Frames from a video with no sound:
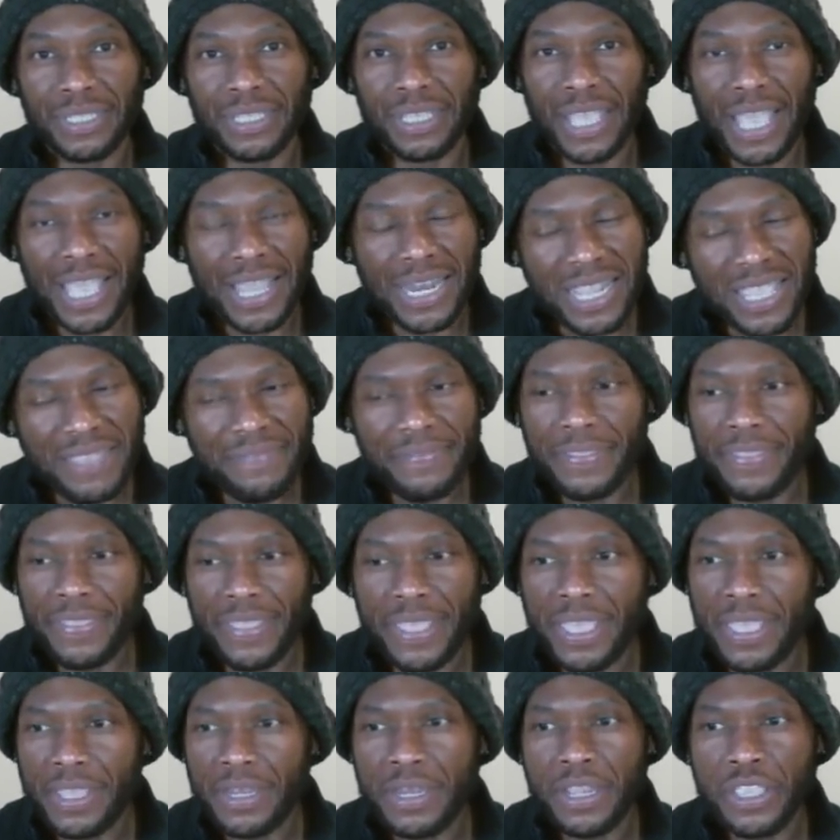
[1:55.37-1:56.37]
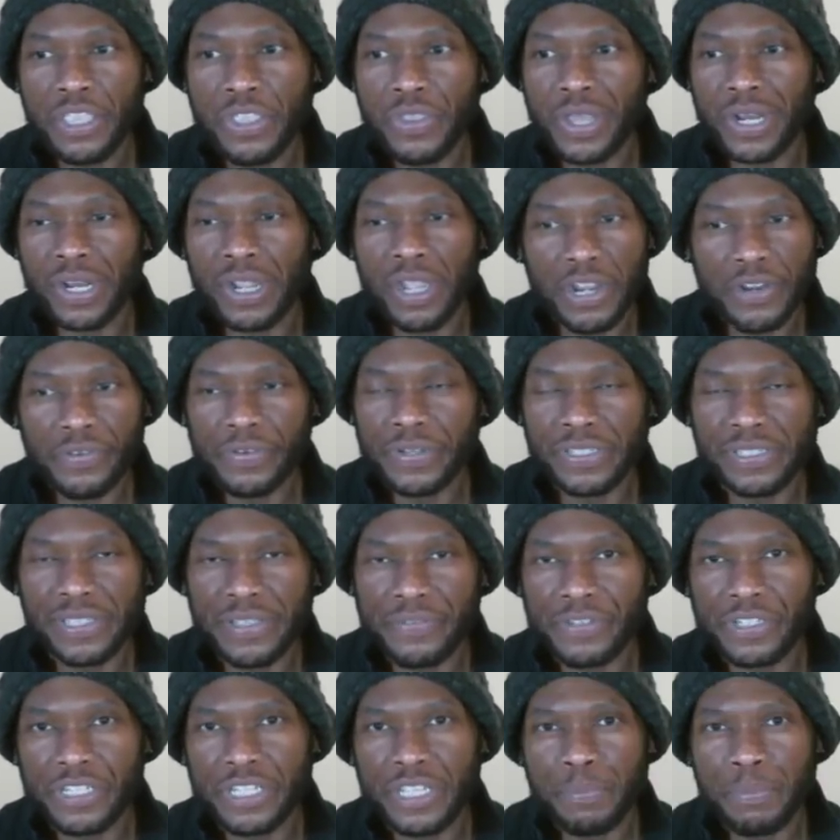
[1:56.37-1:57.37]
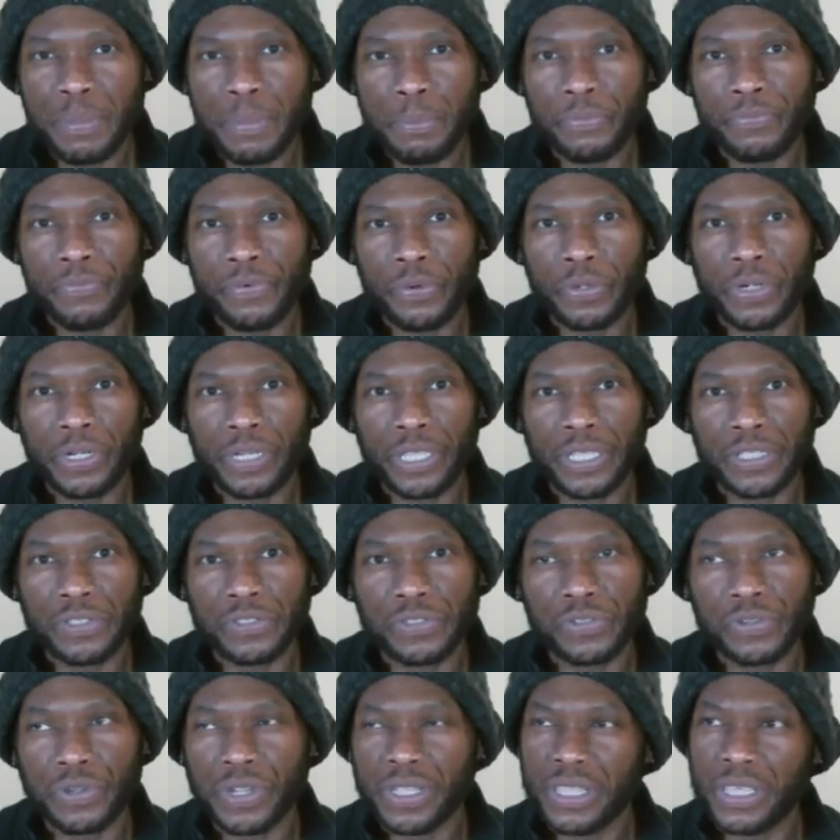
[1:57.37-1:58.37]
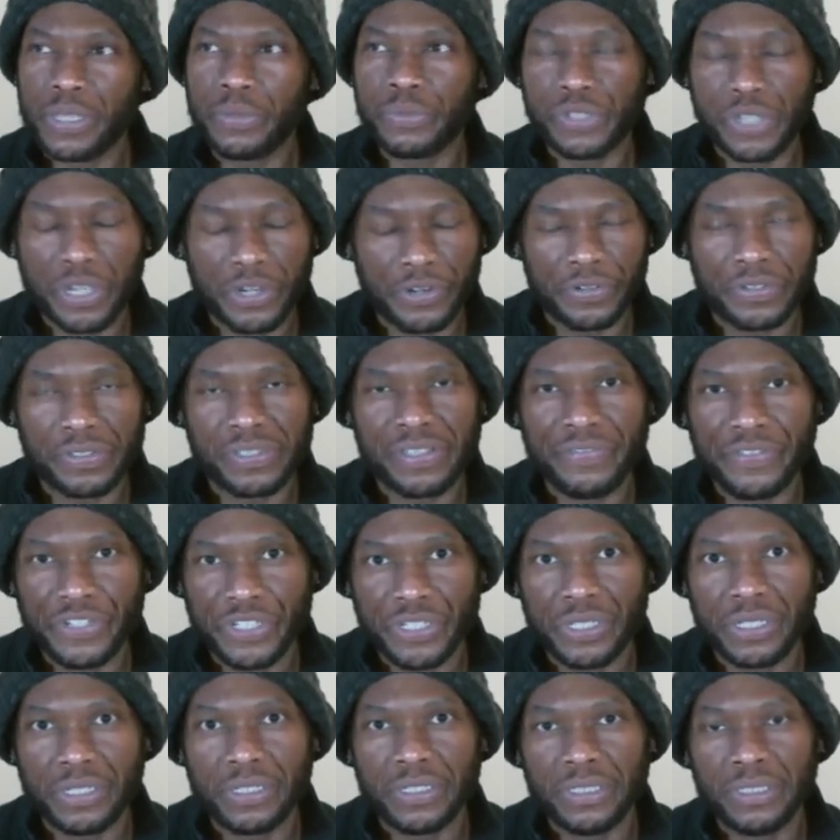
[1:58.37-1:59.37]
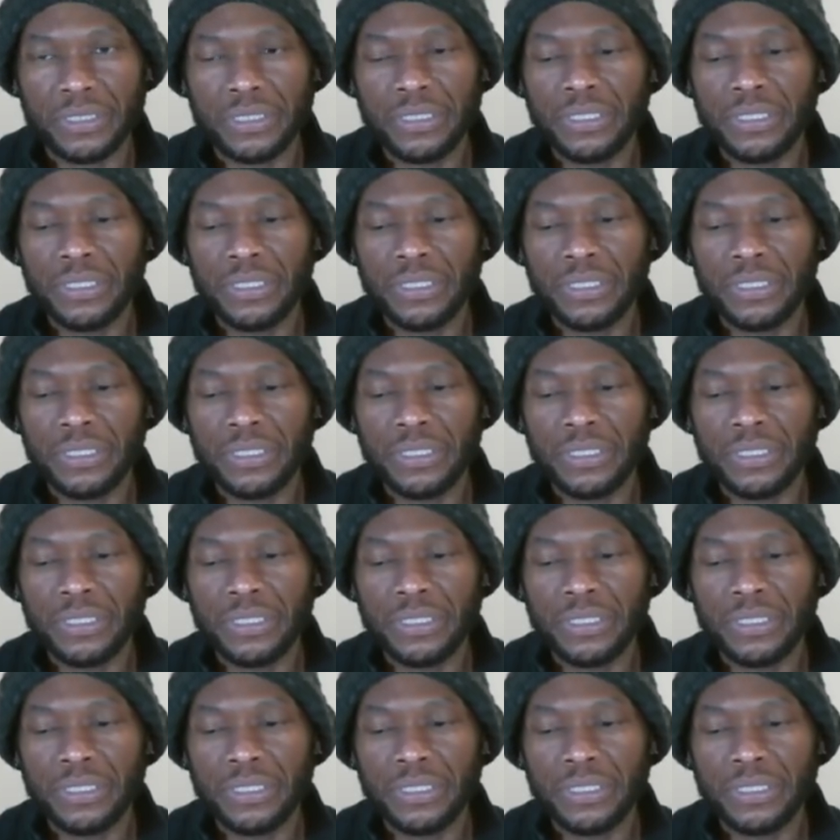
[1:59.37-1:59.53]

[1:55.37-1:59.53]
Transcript: And even then, you had 117 people voted against her. I think it was 117.